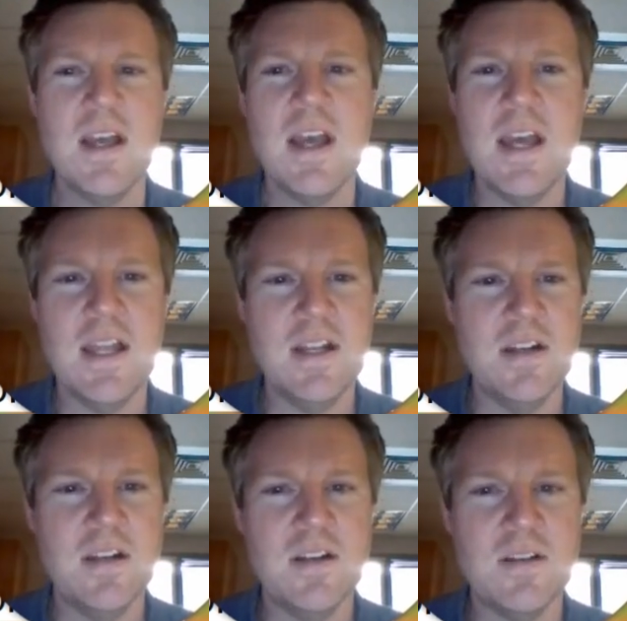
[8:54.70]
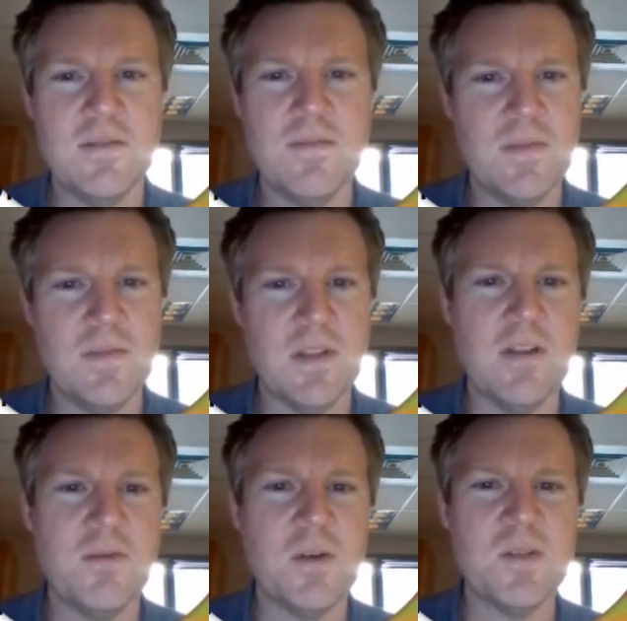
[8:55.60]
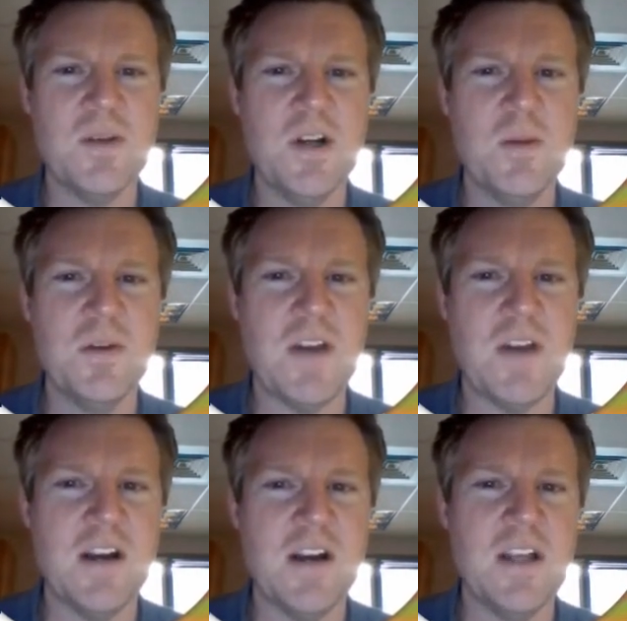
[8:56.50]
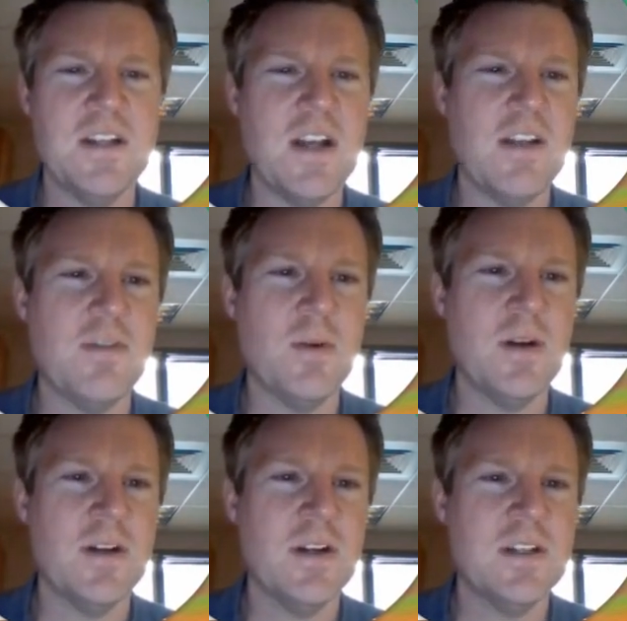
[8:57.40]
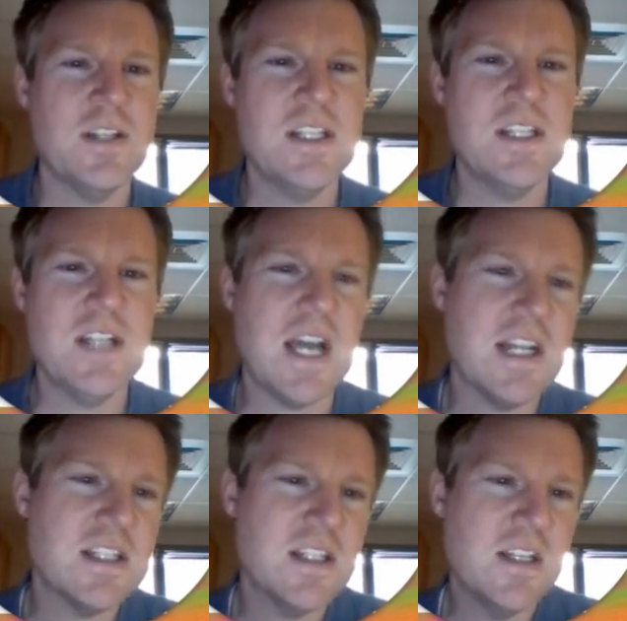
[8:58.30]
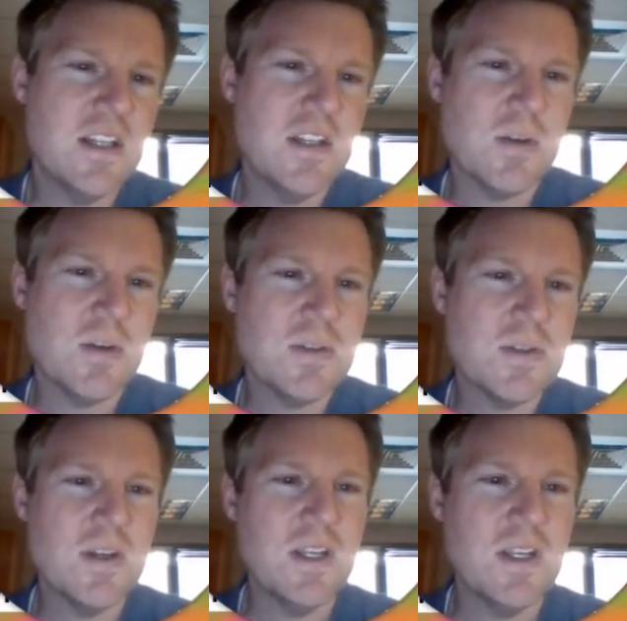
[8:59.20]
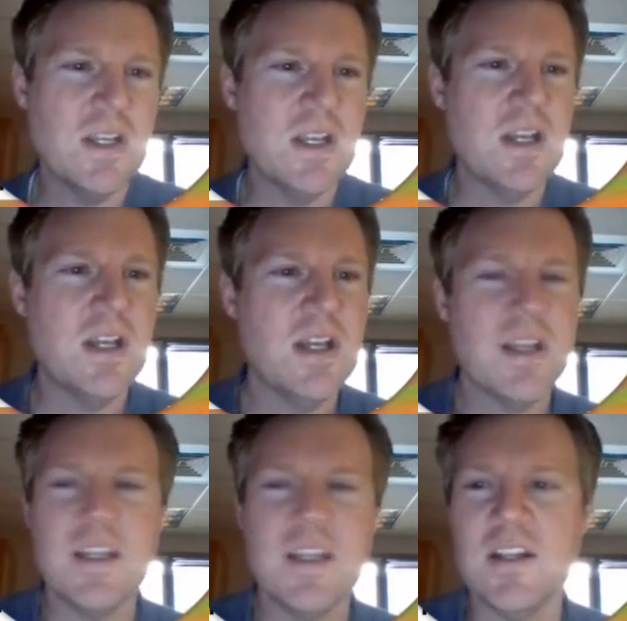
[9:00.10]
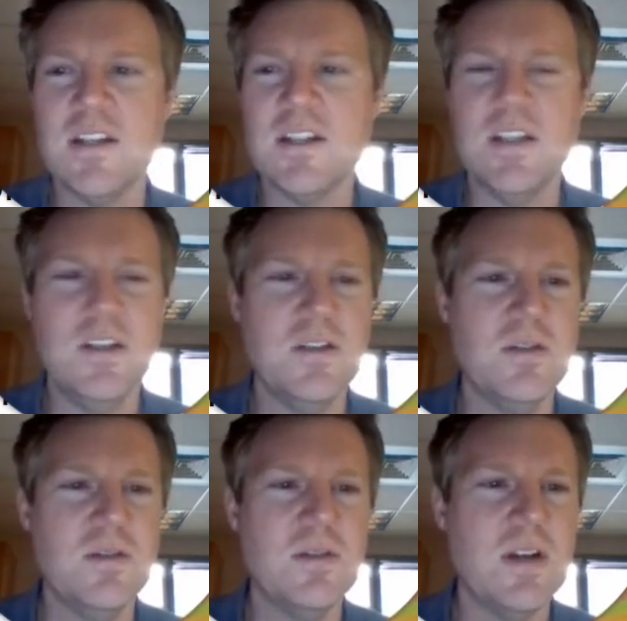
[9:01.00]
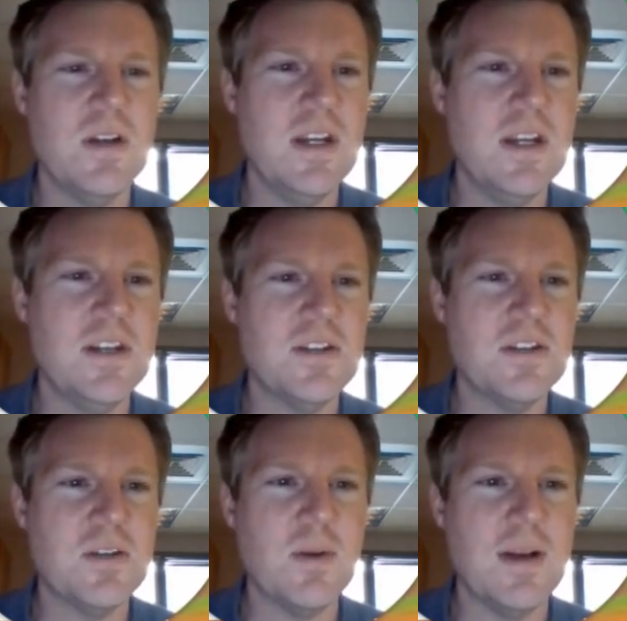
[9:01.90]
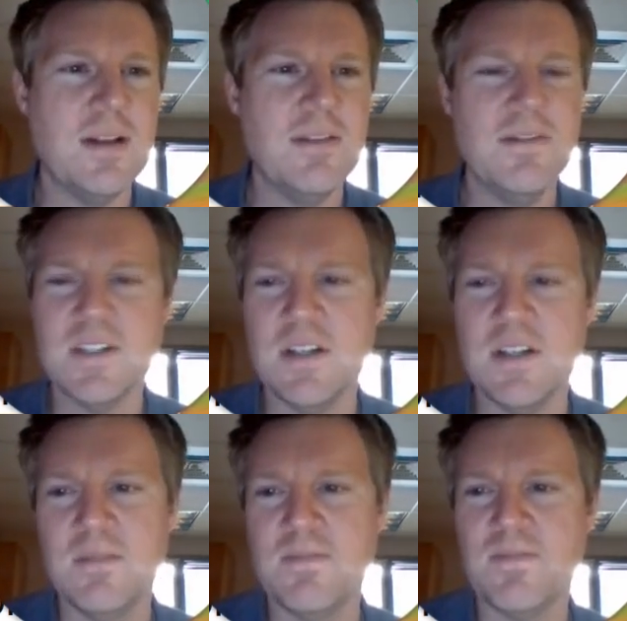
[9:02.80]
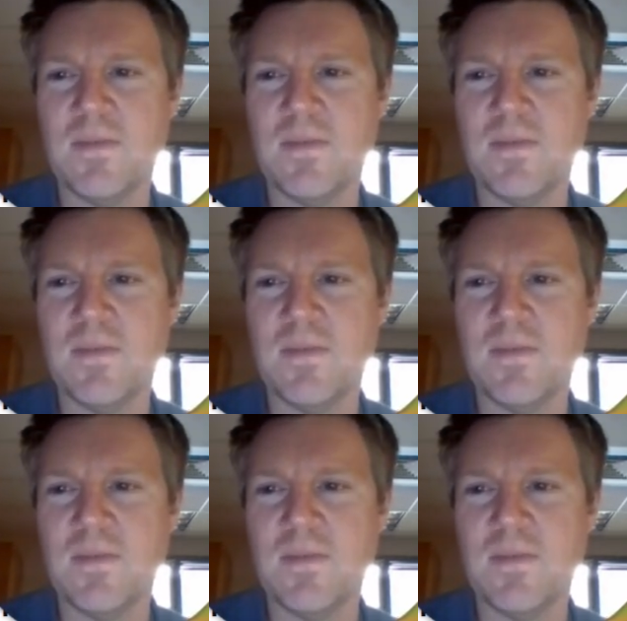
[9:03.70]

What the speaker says: and law enforcement opened fire. They shot 460 shots into the dormitory, killed 2 and injured 12. So